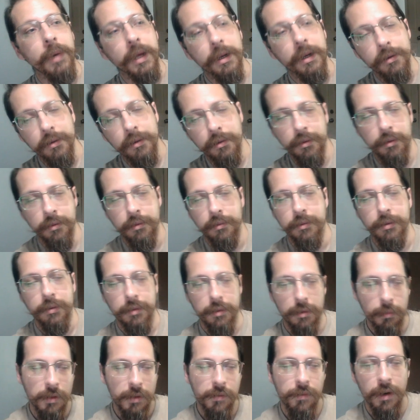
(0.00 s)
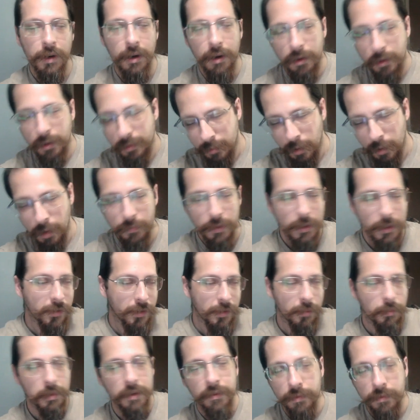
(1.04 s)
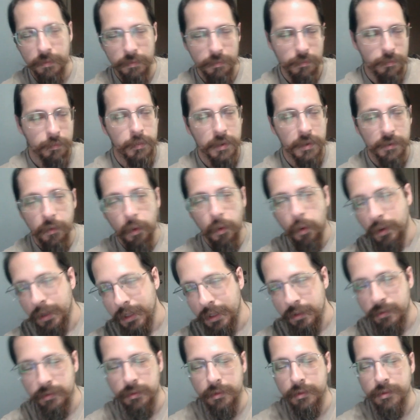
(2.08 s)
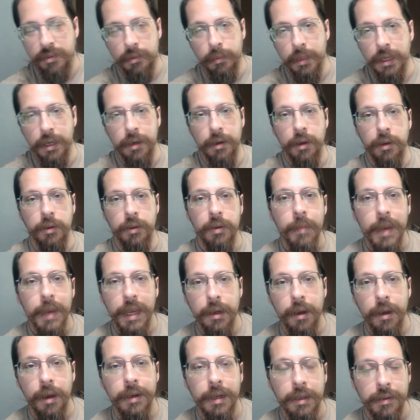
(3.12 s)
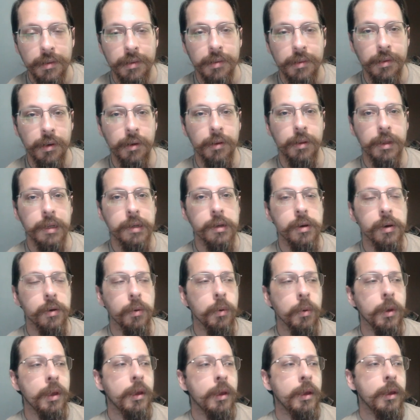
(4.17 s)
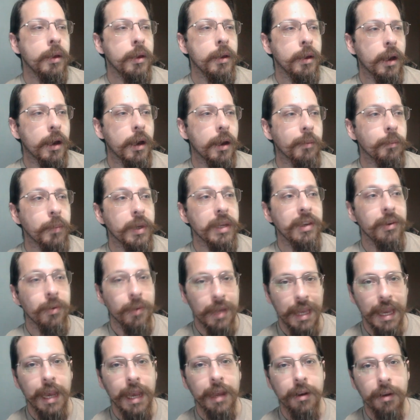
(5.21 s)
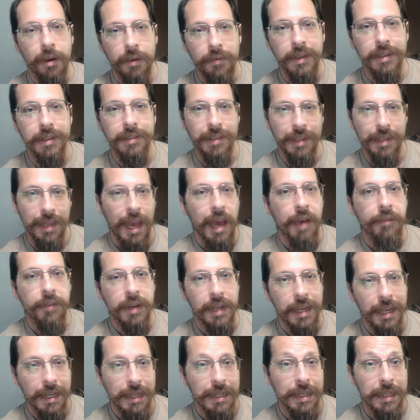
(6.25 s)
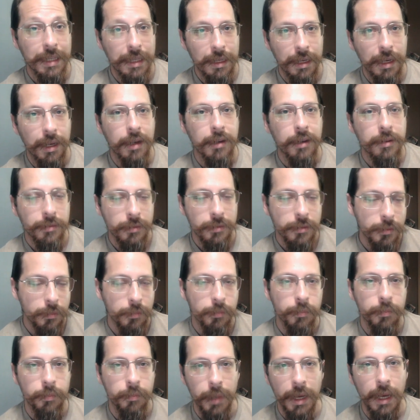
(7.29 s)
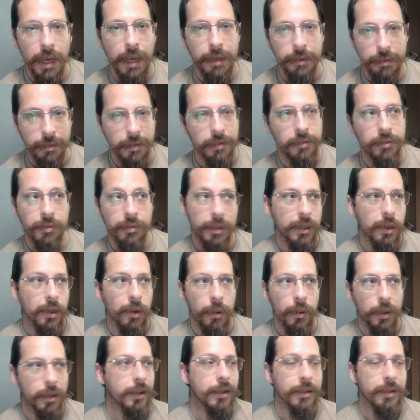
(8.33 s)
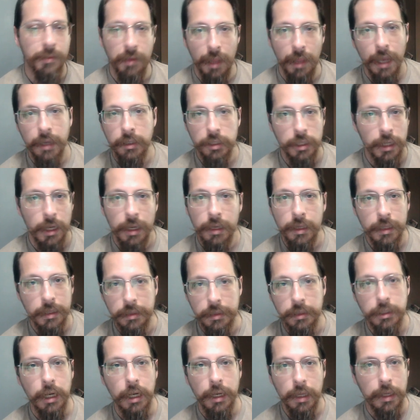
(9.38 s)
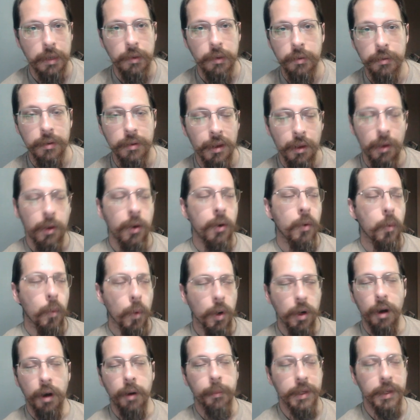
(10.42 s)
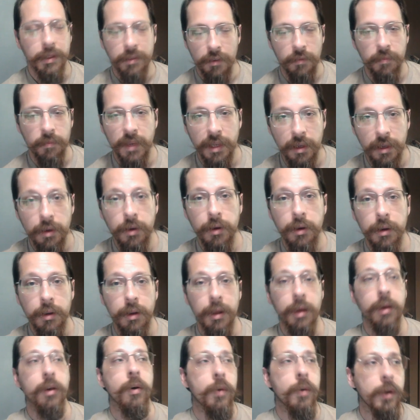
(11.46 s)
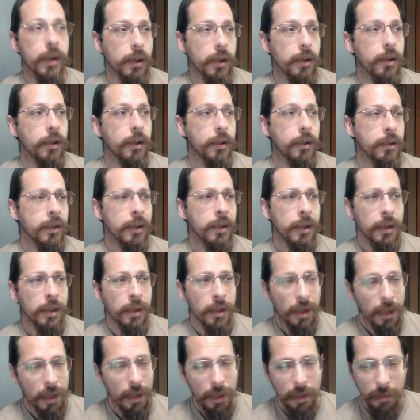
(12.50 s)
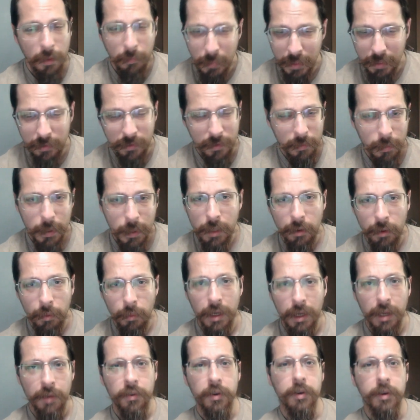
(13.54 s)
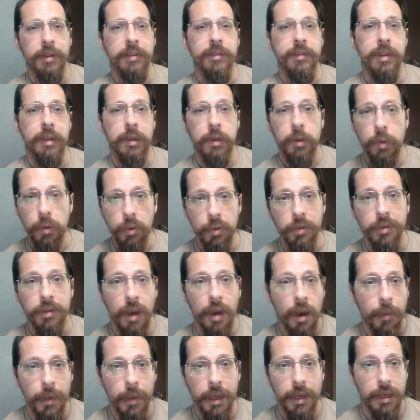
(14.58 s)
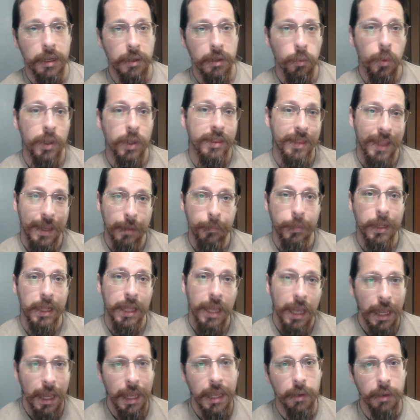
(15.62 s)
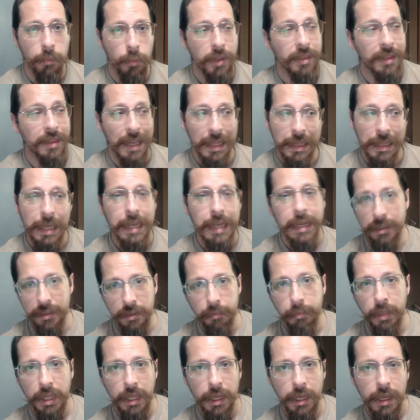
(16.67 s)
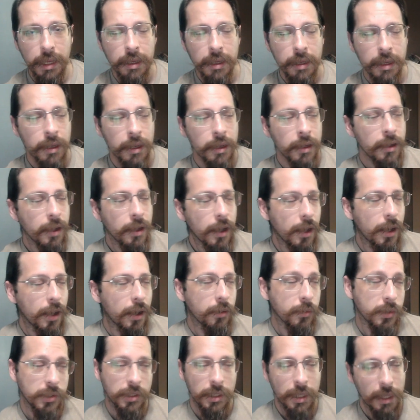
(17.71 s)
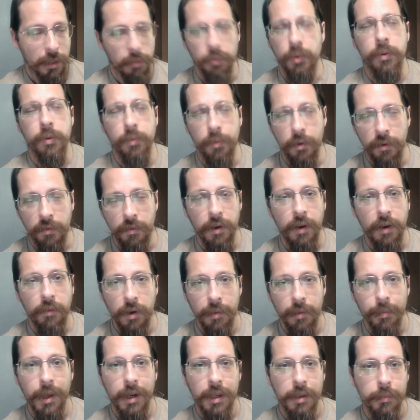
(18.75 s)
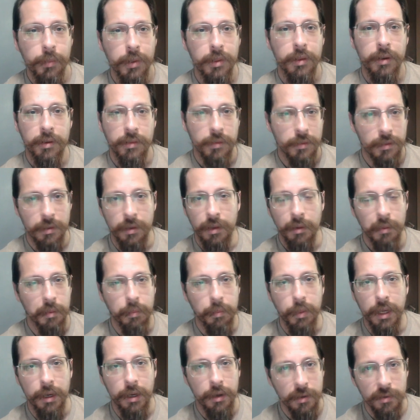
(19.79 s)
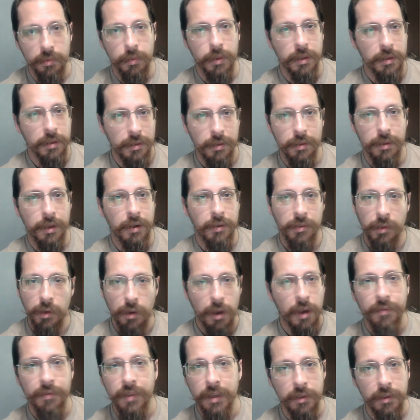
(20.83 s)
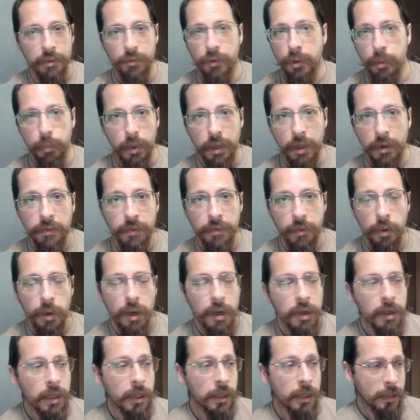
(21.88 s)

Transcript: but to be fair, obviously bef before lists are submitted all, you may not necessarily know, um, but you can obviously have an idea by literally going on Stat Check and checking what armies have been good, and going on uh, B C P or whatever and seeing who's coming and what they play and what they like to play, uh, which again won't work for everybody, but there's going to be players where there's an obvious footprint for.